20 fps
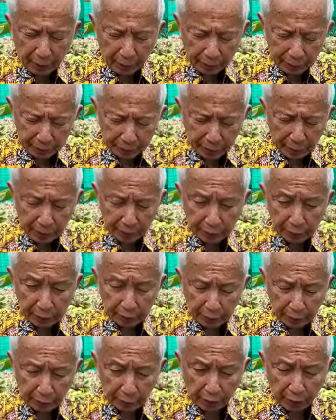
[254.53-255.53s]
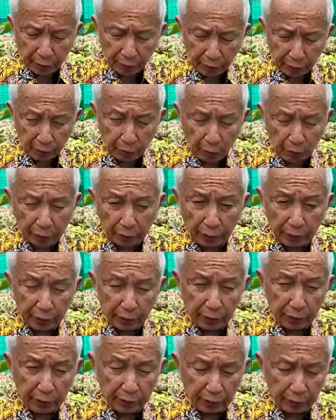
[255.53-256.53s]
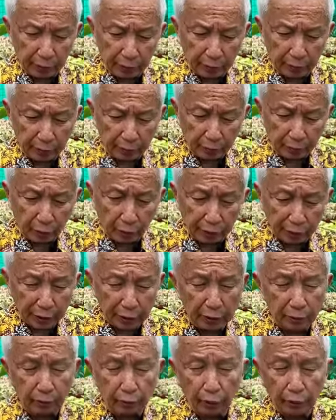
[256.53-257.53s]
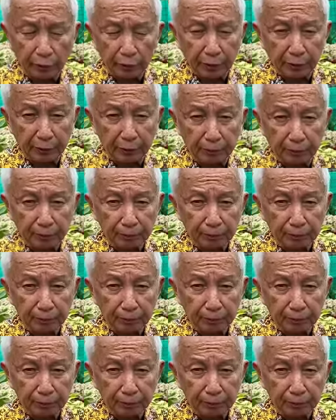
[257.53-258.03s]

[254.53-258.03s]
insects that are important in the pollination process.